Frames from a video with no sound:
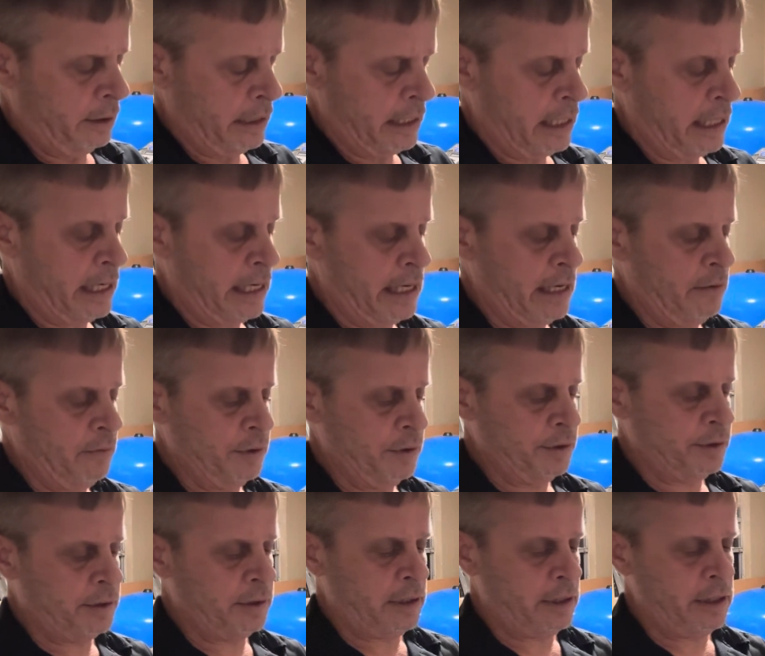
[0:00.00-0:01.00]
I would
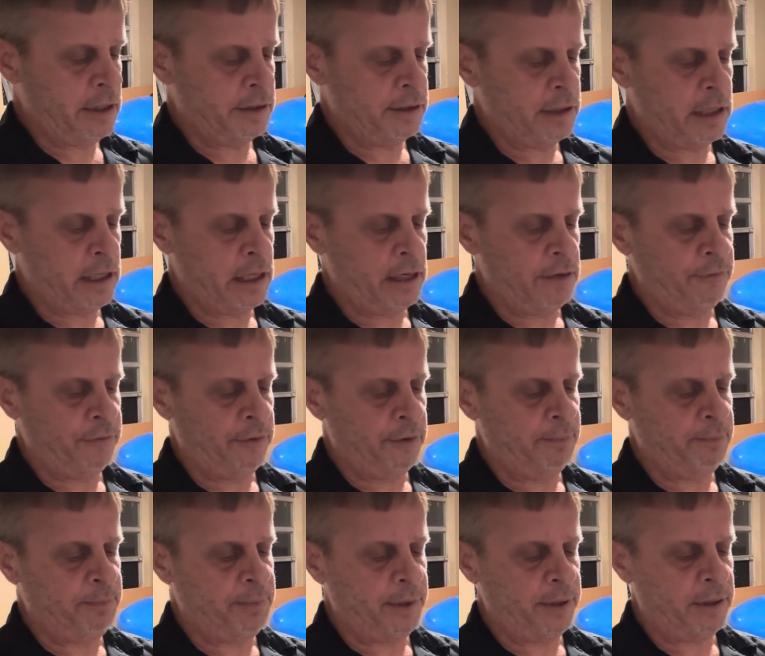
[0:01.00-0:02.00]
say it's every
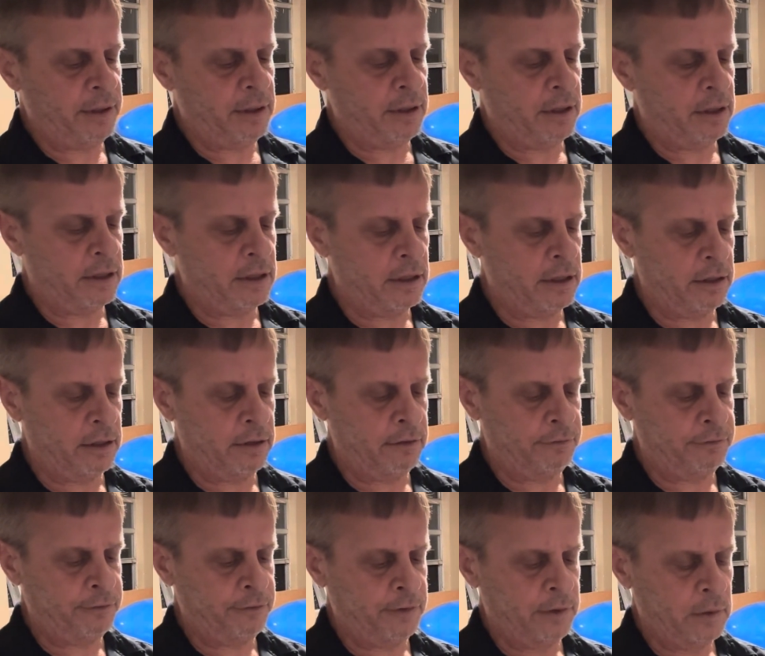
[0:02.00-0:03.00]
bit
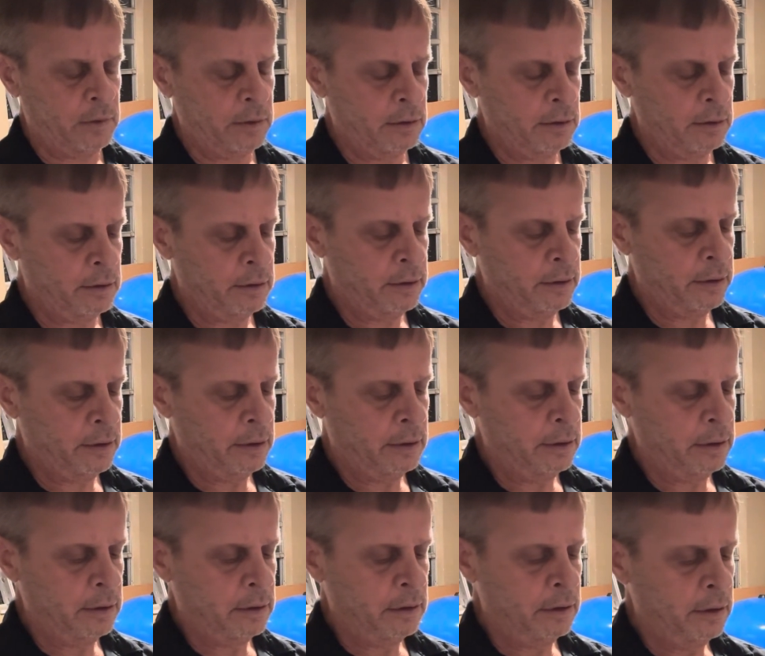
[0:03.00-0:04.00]
of,
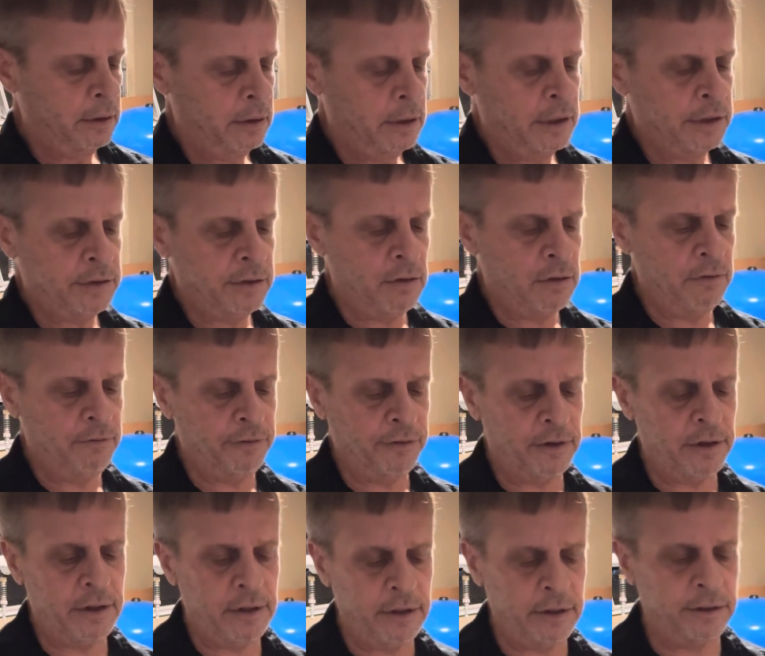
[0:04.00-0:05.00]
it's over
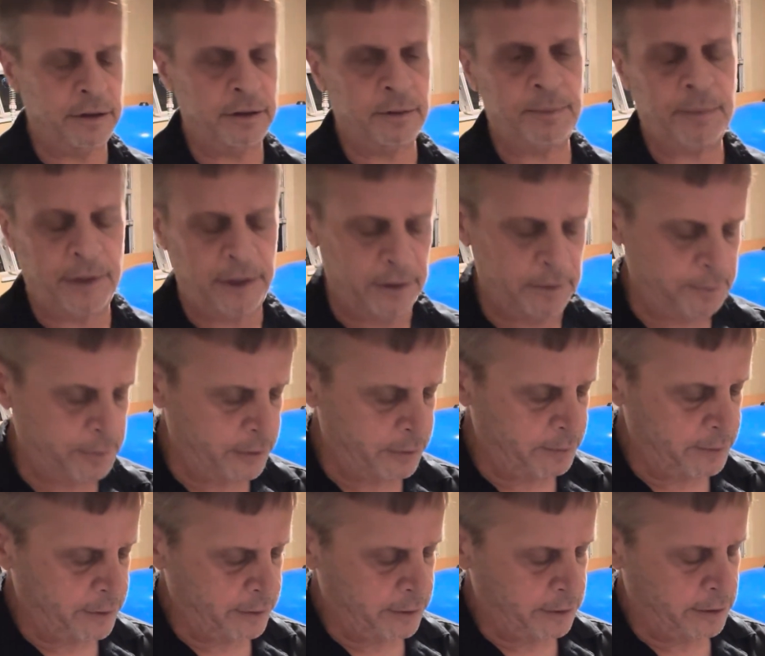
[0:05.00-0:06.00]
100 parts per
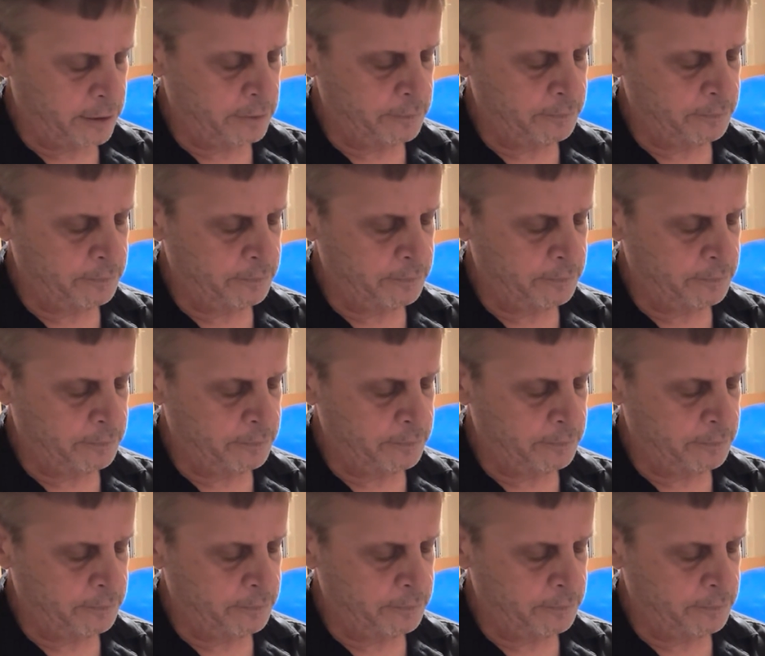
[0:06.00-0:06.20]
million,